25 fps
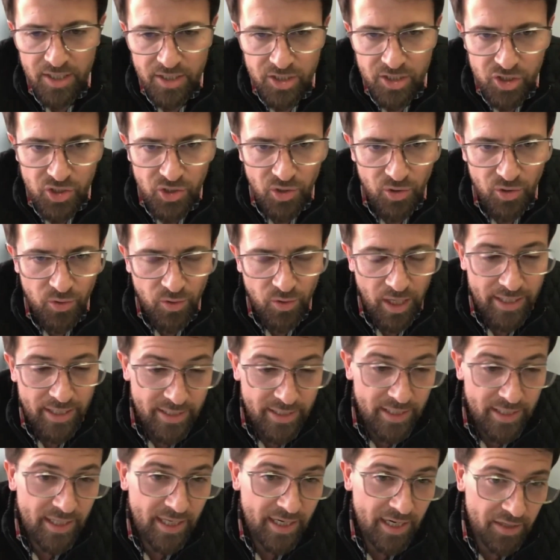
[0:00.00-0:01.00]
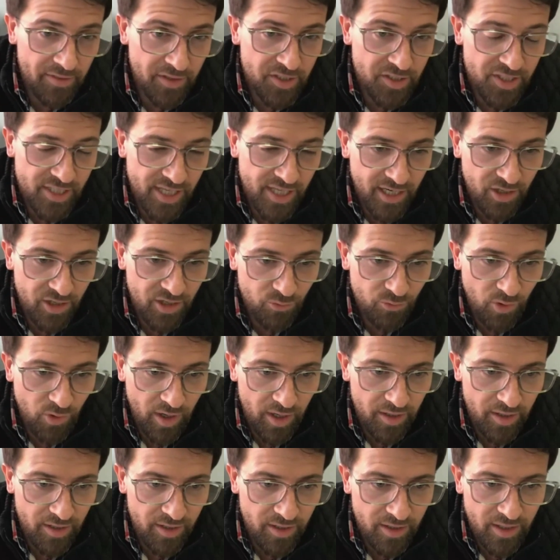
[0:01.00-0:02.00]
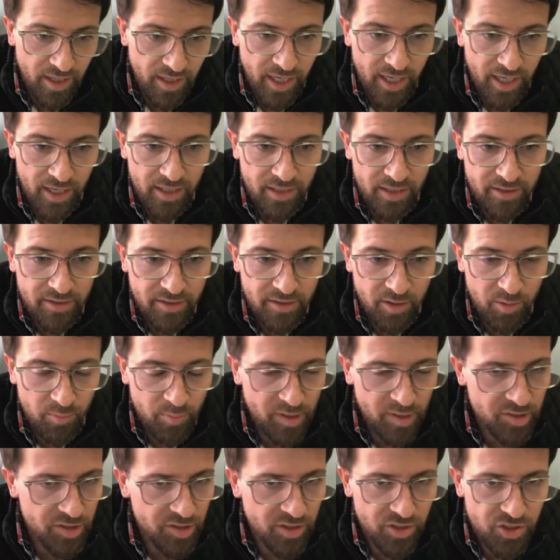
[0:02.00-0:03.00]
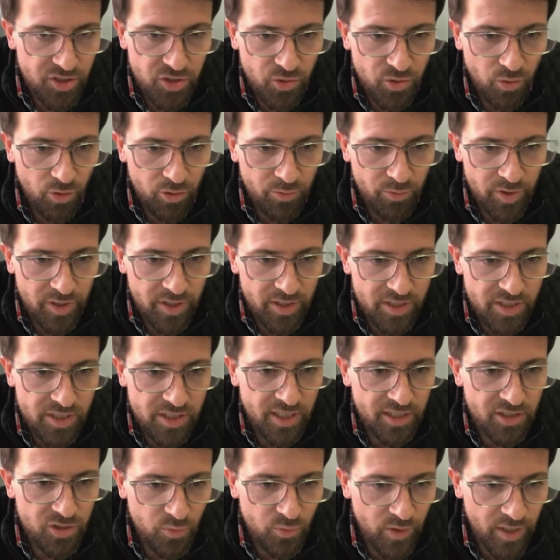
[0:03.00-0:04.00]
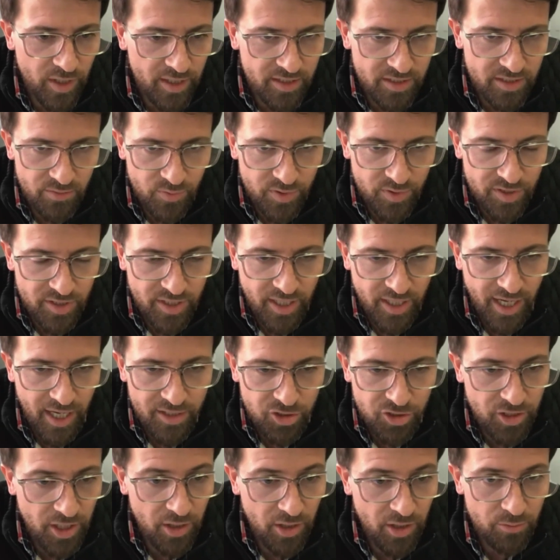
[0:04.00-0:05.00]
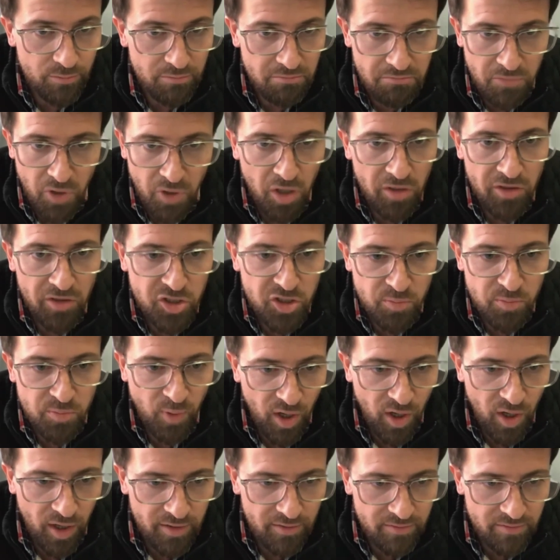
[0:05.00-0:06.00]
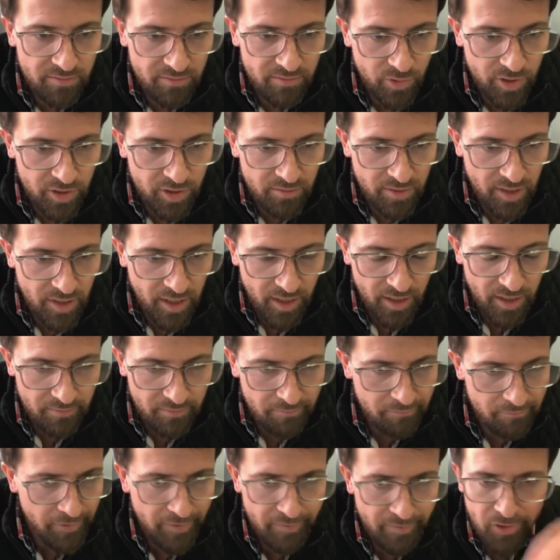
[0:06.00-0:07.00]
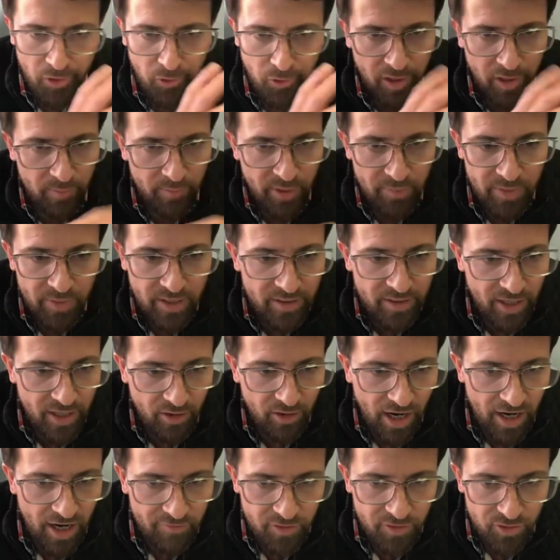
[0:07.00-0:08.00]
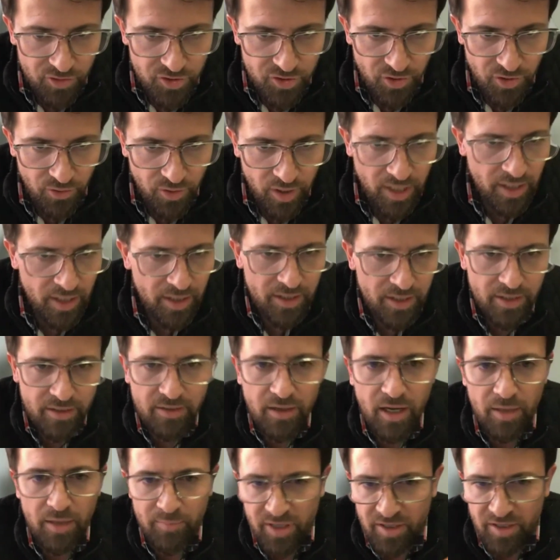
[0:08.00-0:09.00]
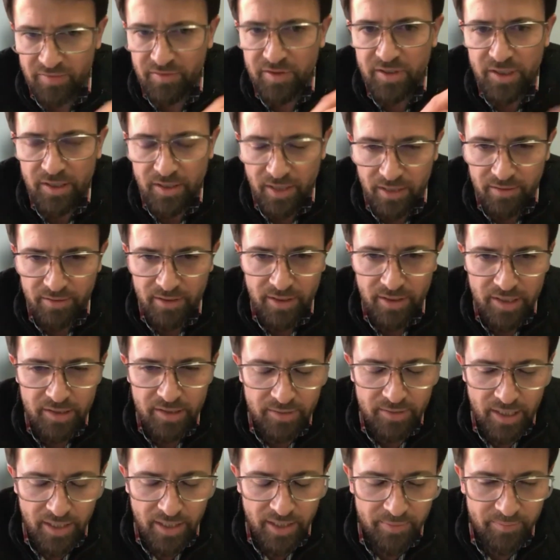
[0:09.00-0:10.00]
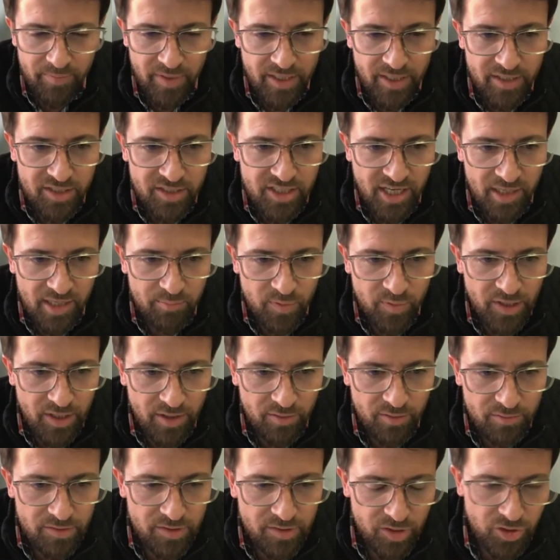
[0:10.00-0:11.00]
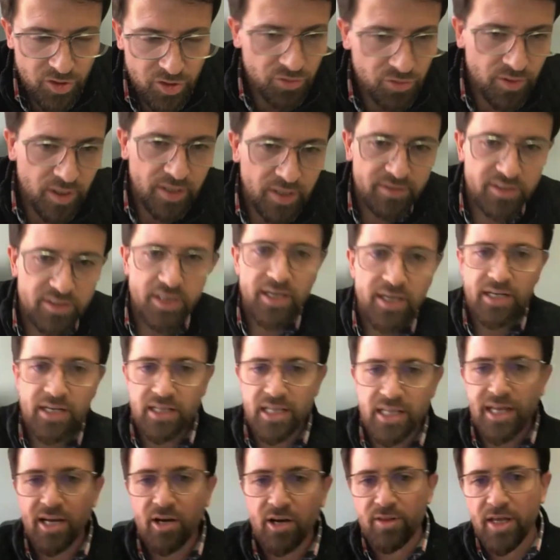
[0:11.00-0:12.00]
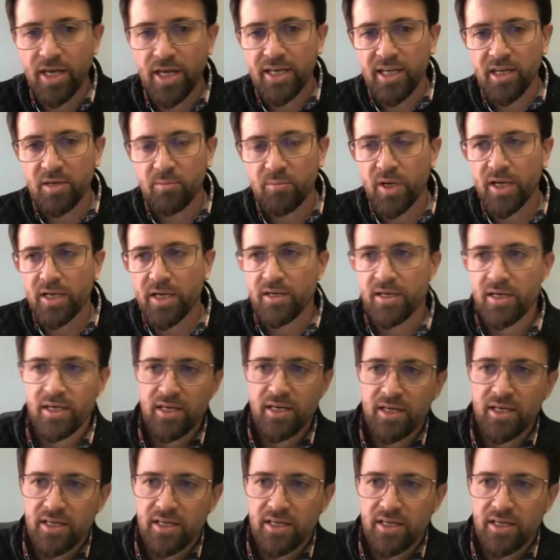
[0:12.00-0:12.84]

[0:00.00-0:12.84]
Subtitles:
So I did that on the second run, and the business sold within 6 weeks and was cashed out on the spot with no commitment thereafter. So a bit of an example here to kind of layer that in. But